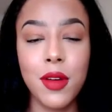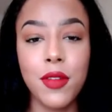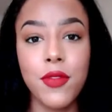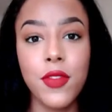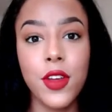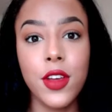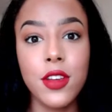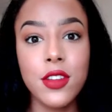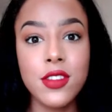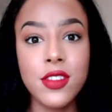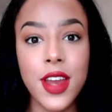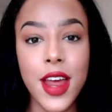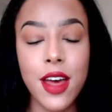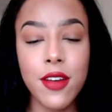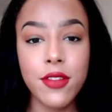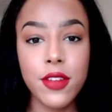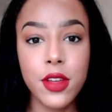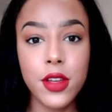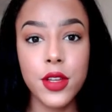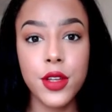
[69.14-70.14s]
first
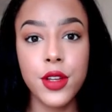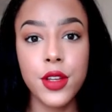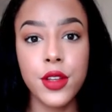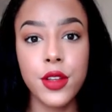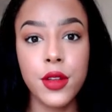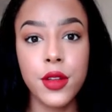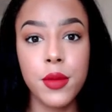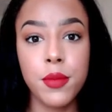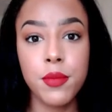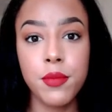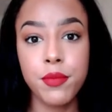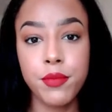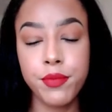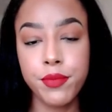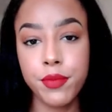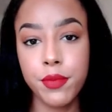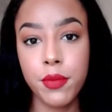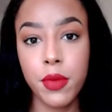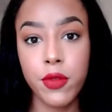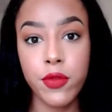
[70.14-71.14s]
ever
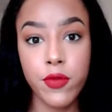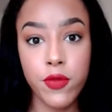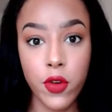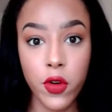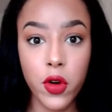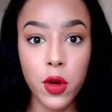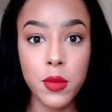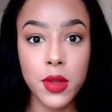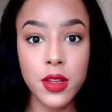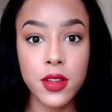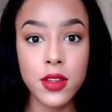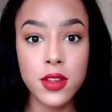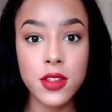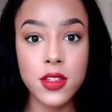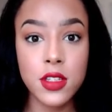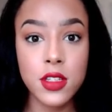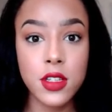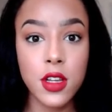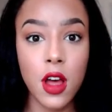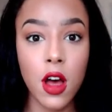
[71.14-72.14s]
performance
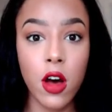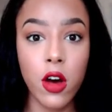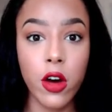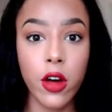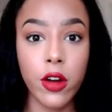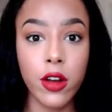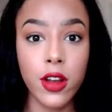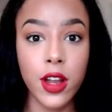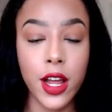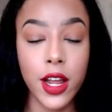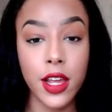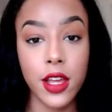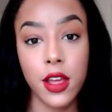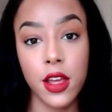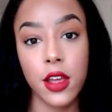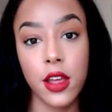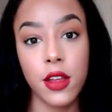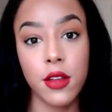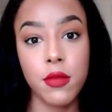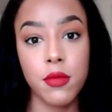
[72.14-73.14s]
on like
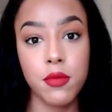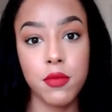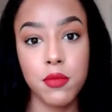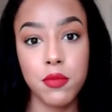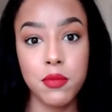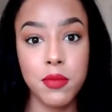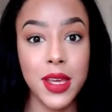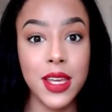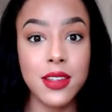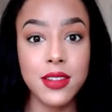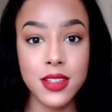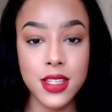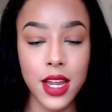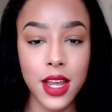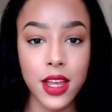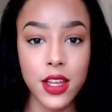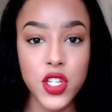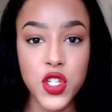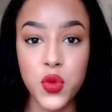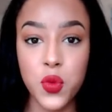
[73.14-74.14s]
a big
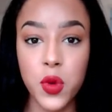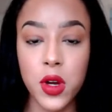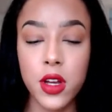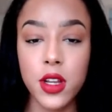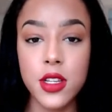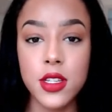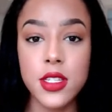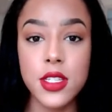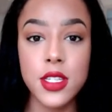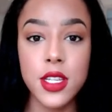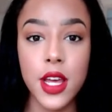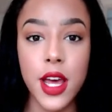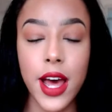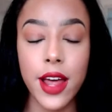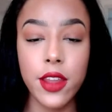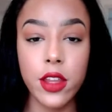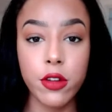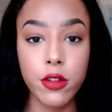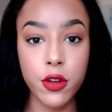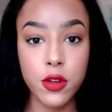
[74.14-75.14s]
stage was at the
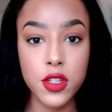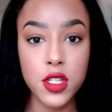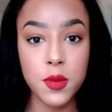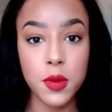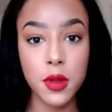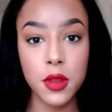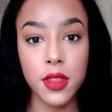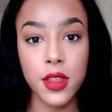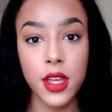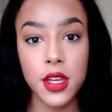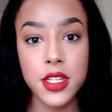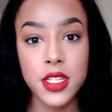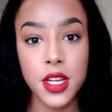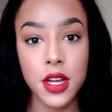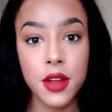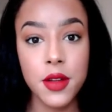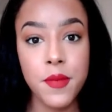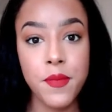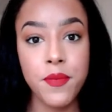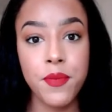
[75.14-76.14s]
Crucible Theatre.
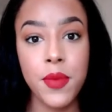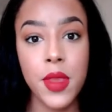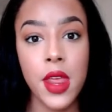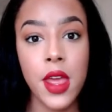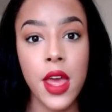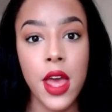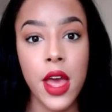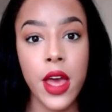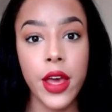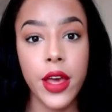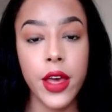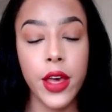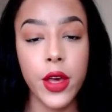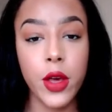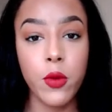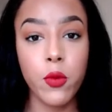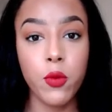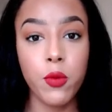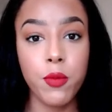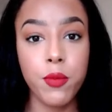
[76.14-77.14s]

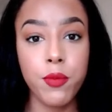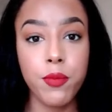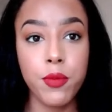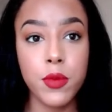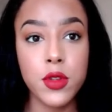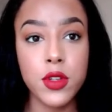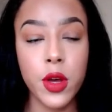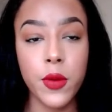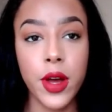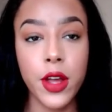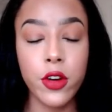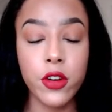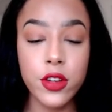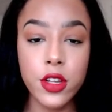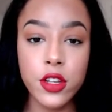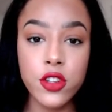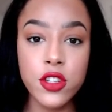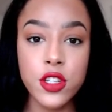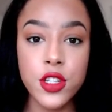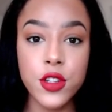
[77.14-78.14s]
So I
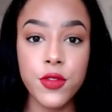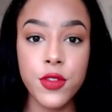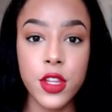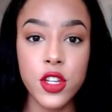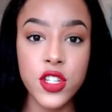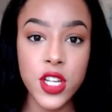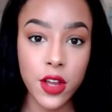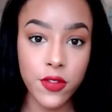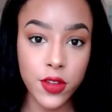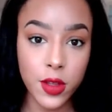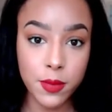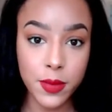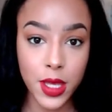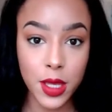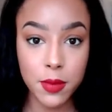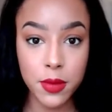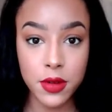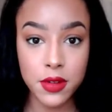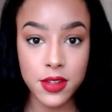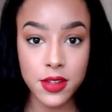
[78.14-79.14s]
auditioned for the Sheffield
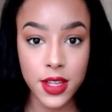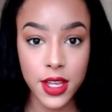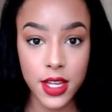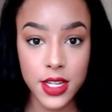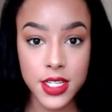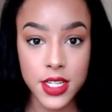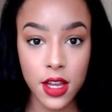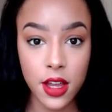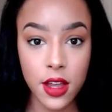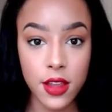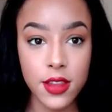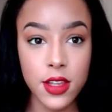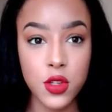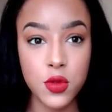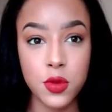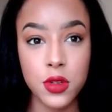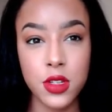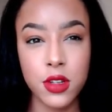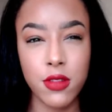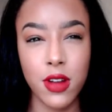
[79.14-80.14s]
People's Theatre. This
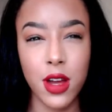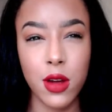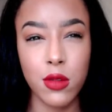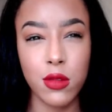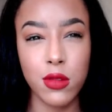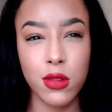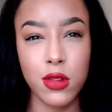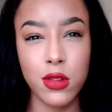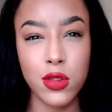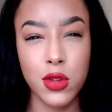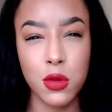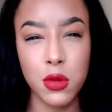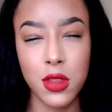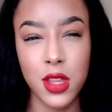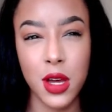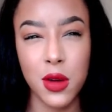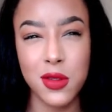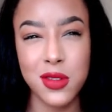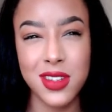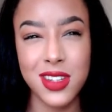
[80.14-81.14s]
was around
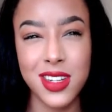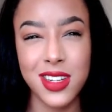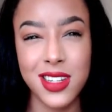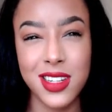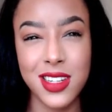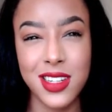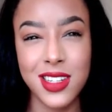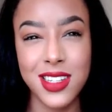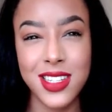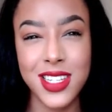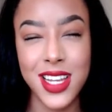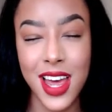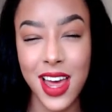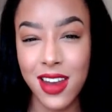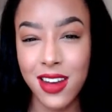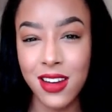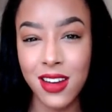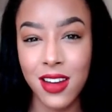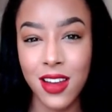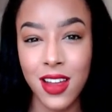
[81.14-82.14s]
2010,
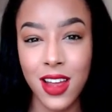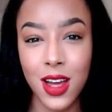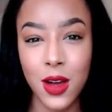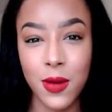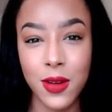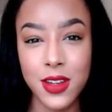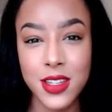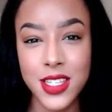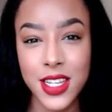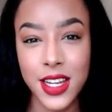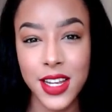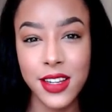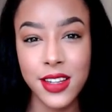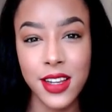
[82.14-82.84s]
I want to say.